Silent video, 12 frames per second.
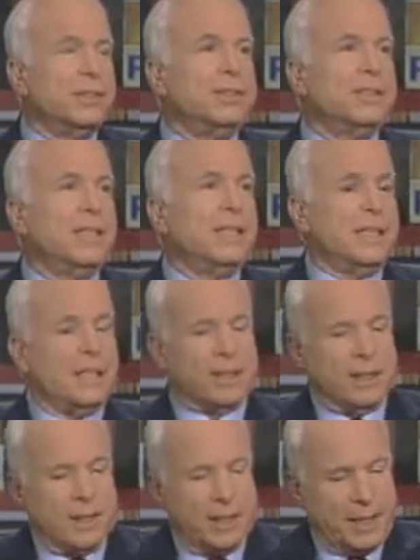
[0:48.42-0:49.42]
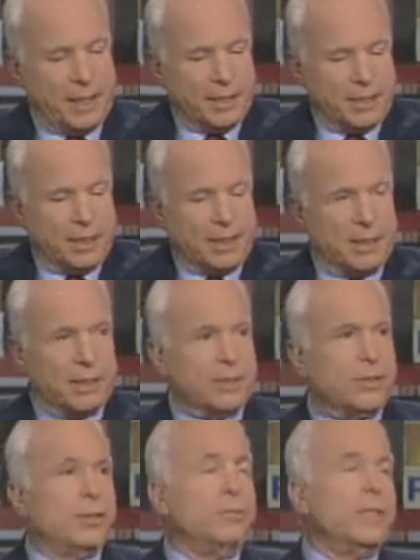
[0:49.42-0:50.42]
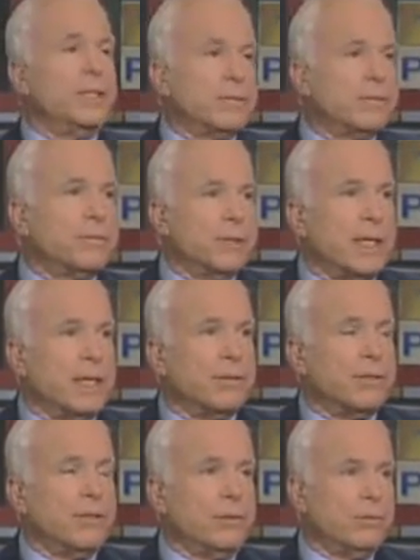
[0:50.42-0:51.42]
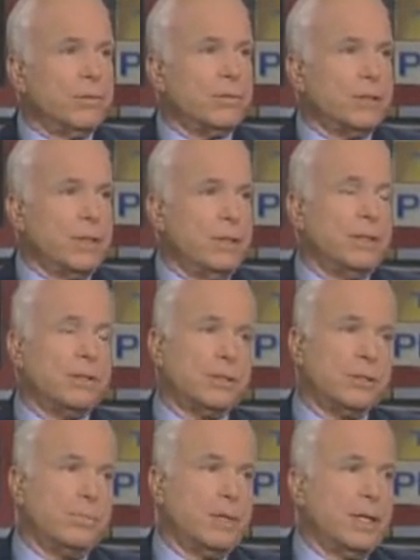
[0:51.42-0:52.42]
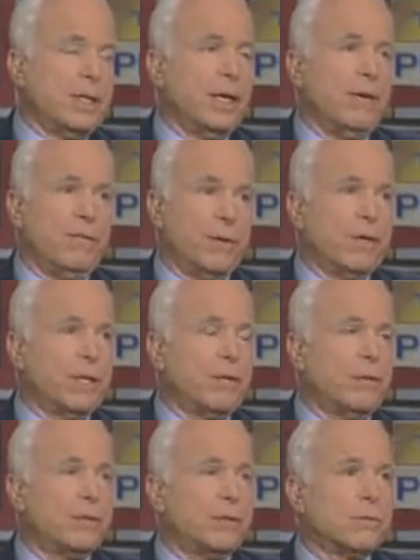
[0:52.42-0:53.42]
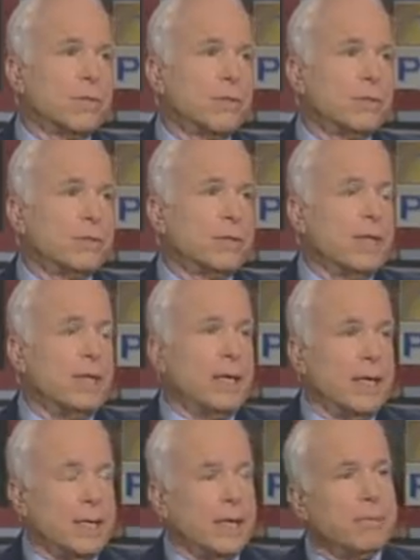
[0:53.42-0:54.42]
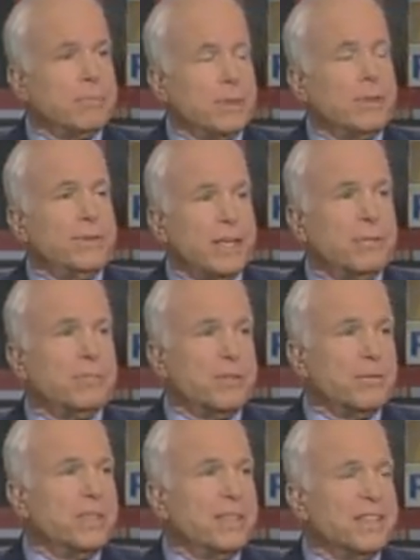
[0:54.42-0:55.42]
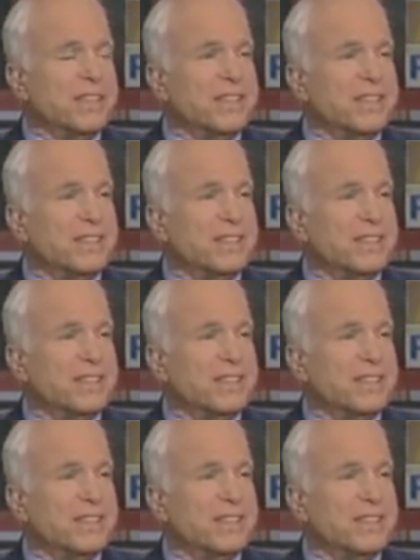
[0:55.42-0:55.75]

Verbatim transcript: you that uh, two weeks from now, you will see this has been a very close race, and I believe that I'm going to win it.